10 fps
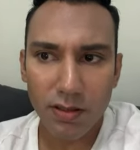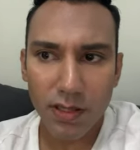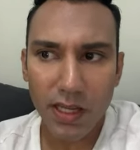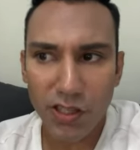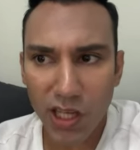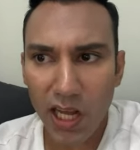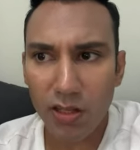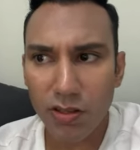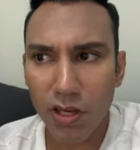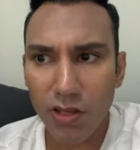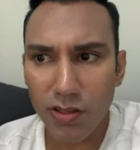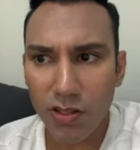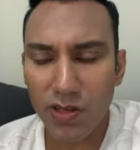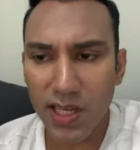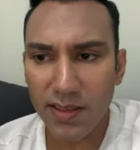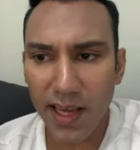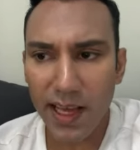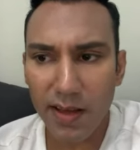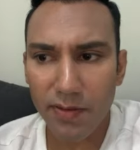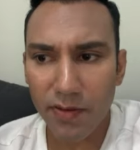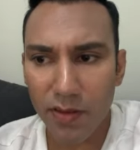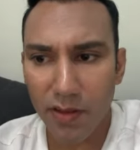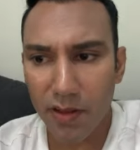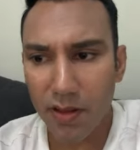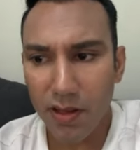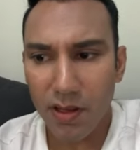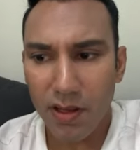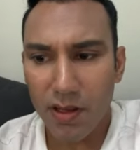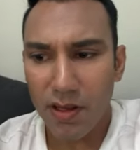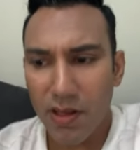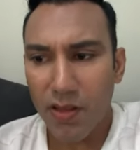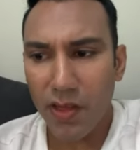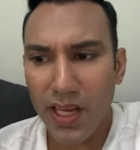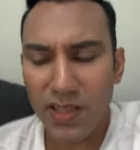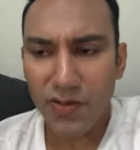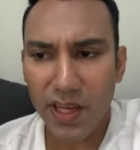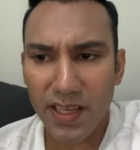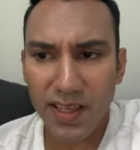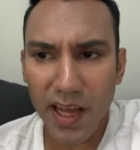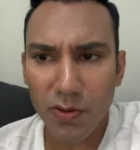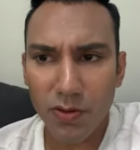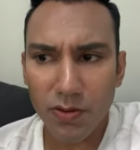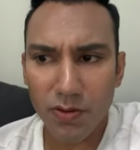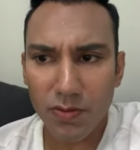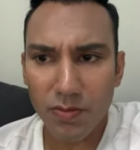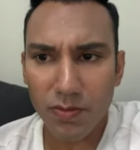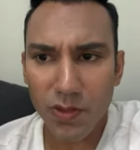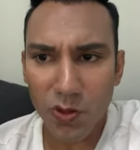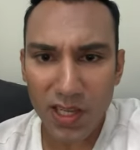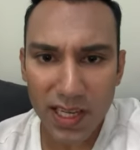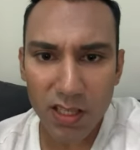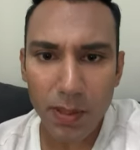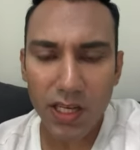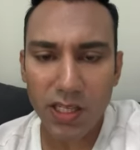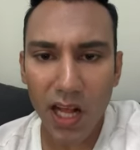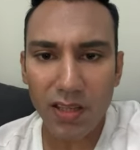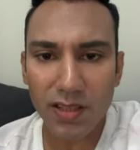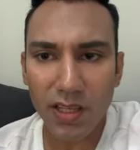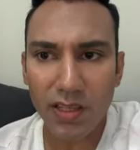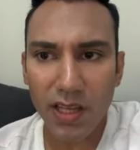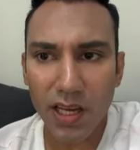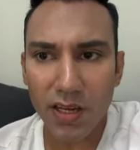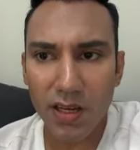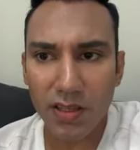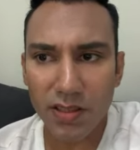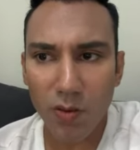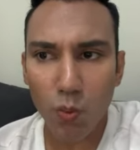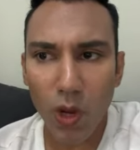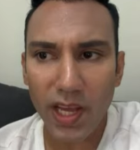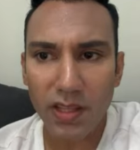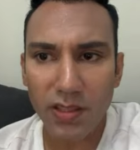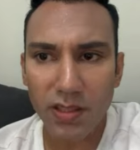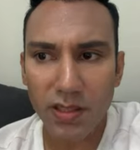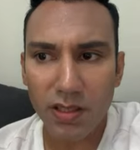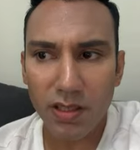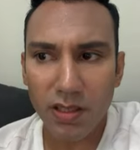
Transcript: In childhood, you need to have things figured out you need to be sheltered in some ways